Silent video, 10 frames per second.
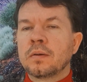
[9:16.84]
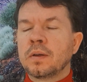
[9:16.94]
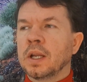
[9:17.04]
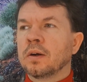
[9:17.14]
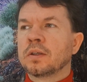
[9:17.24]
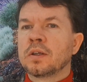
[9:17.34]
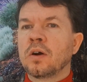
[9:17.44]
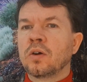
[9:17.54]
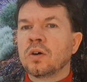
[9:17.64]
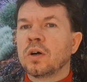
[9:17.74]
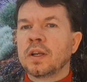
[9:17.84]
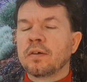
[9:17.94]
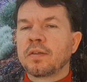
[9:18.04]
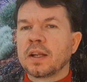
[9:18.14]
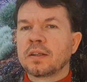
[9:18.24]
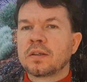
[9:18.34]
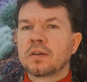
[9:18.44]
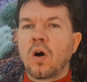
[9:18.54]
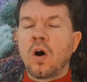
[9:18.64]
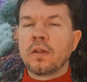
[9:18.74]
It's no good if
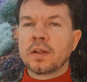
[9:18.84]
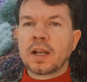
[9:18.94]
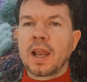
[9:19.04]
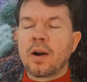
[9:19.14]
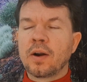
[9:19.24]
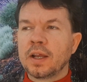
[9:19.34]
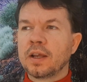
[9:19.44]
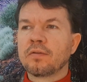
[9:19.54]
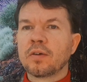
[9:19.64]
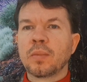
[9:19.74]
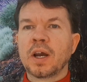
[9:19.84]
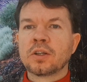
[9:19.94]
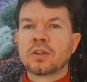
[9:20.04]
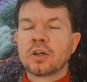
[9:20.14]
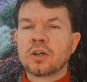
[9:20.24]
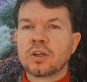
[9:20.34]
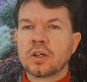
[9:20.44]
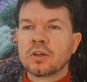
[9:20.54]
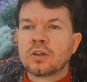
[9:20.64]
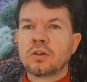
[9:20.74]
that's all the clarity given by a
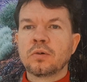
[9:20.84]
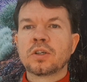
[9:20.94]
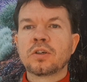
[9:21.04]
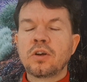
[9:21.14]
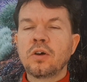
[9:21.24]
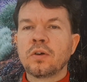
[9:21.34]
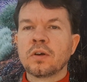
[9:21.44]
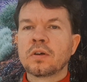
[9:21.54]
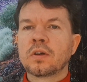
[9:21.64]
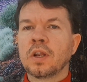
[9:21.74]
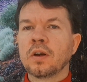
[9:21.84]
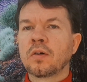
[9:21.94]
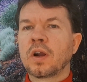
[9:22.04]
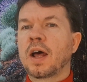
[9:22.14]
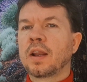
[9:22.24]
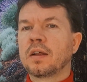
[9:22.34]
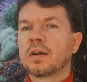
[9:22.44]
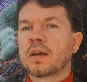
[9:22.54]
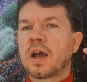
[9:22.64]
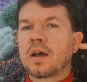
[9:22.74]
surgeon to a student,
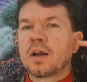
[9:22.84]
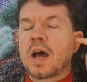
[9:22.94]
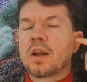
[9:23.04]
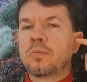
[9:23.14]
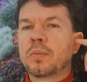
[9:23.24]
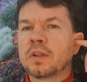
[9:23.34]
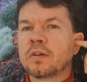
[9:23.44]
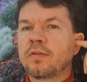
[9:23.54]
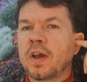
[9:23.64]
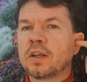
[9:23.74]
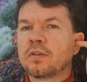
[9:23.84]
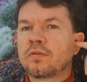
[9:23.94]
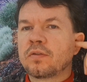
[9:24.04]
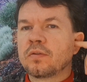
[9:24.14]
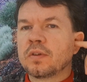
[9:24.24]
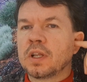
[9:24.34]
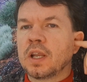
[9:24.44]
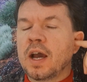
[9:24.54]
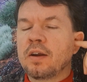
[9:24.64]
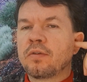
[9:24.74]
cut open the face from the
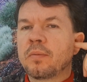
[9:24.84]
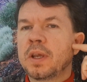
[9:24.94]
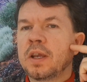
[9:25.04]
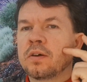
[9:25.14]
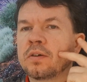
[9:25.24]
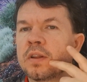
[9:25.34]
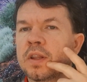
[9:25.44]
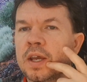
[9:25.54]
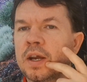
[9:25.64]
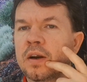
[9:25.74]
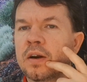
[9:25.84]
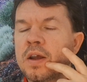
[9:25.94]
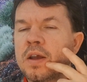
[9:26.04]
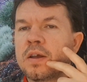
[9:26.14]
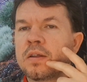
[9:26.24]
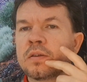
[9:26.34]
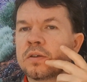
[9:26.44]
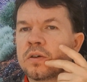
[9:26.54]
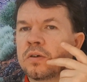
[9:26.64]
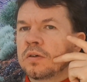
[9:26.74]
line from the ear to there. The
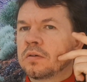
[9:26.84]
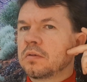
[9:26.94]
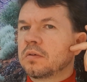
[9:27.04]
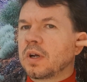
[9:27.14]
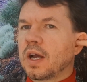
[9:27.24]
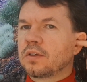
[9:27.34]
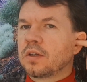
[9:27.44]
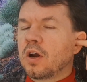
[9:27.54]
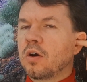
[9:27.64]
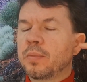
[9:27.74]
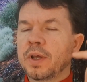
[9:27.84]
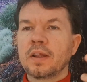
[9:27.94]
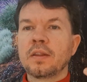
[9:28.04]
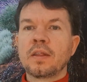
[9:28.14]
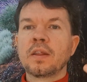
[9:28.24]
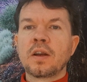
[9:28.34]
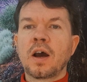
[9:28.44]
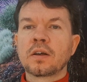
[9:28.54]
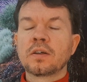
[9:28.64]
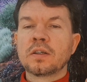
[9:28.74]
student cuts it open, and then the
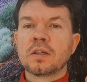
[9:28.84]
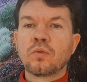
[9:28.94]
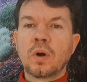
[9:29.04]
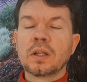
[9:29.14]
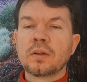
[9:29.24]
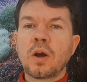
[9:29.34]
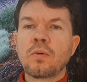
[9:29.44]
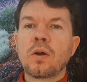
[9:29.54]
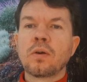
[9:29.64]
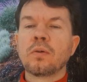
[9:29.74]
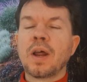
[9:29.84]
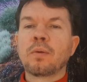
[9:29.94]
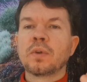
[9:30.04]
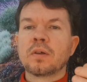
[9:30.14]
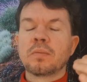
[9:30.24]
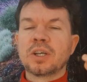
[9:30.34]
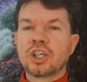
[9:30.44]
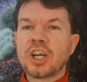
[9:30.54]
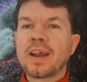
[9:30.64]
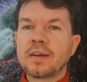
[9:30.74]
doctor says, well, no, not with a
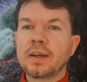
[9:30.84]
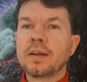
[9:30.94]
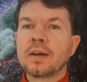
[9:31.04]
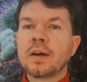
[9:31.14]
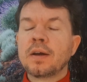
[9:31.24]
machete,